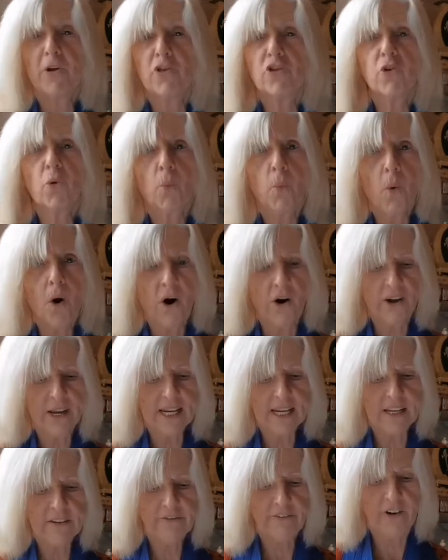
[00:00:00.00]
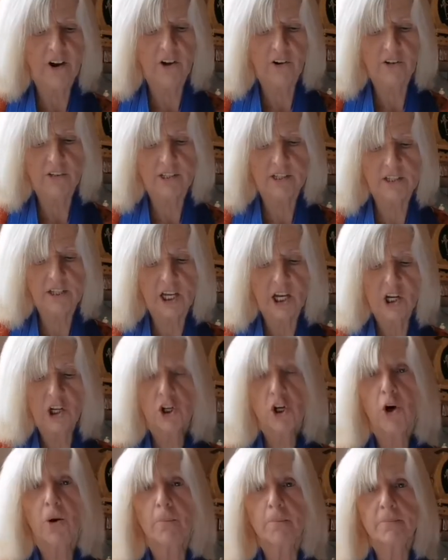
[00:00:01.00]
But the wily fox
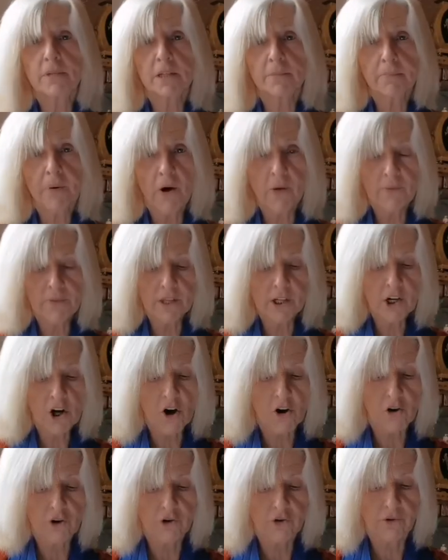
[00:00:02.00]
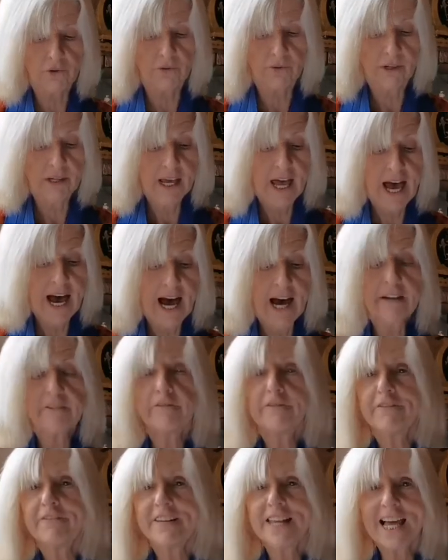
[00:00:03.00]
comes upon the cockerel
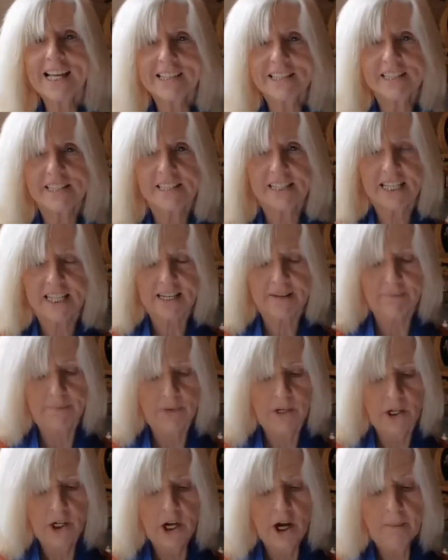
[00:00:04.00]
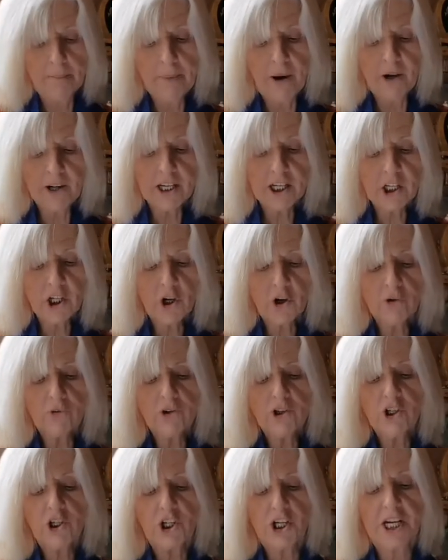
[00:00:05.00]
and flatters him by
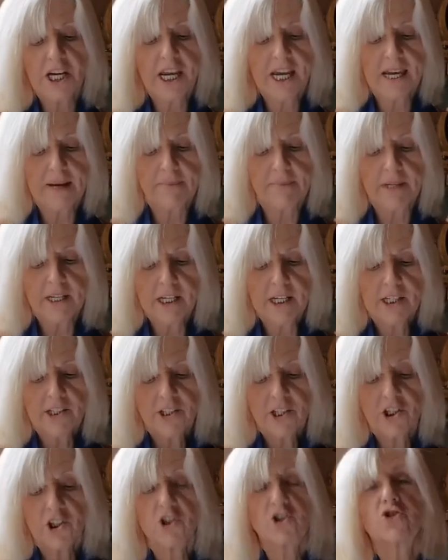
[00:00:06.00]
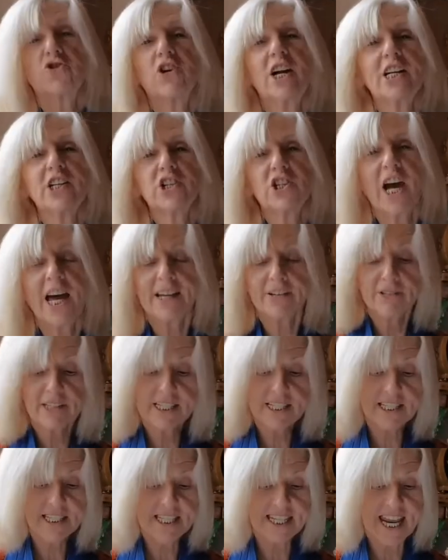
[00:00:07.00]
encouraging him to stretch out
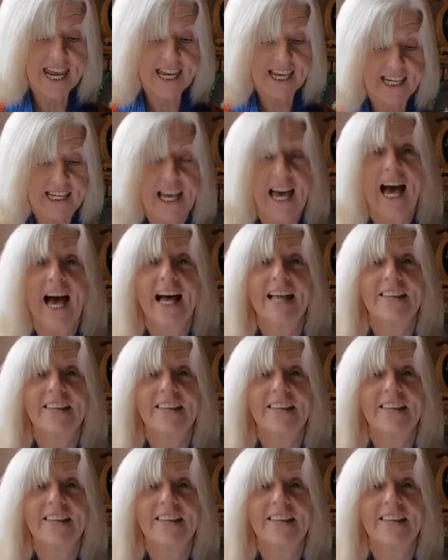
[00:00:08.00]
his neck